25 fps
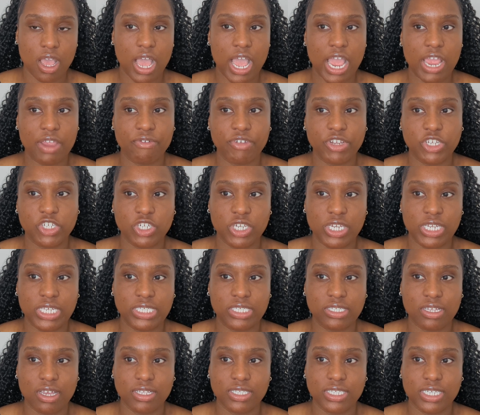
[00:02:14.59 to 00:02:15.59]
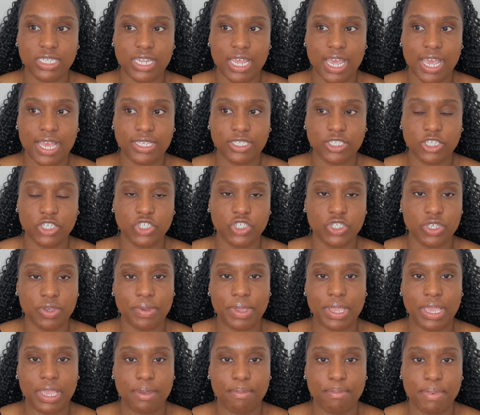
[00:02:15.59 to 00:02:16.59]
I originally started as a
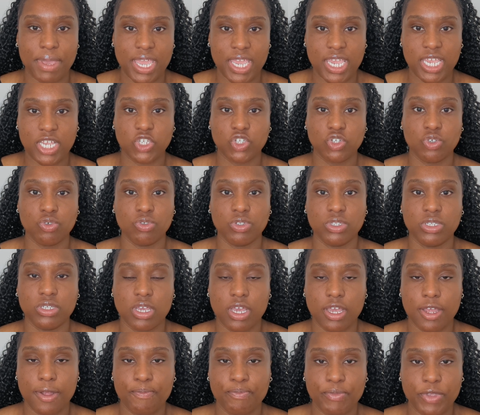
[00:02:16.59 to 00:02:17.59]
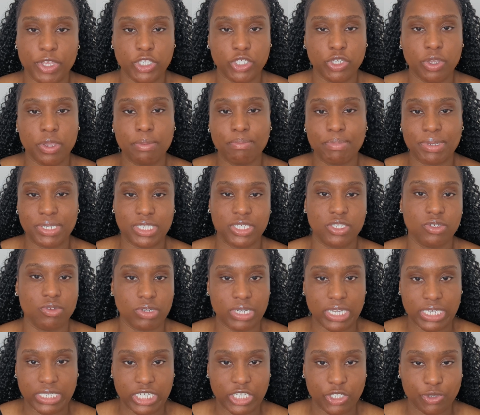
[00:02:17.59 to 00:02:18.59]
sewing page called a sewing business
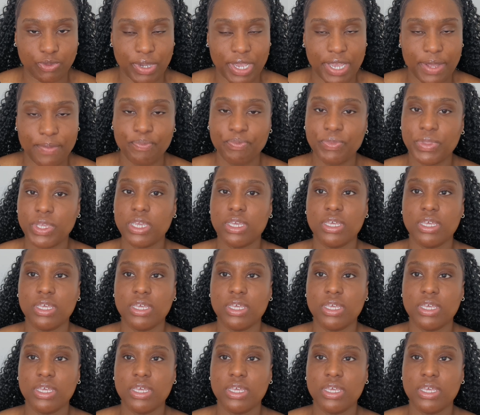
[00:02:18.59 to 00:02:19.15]
called SH Wear.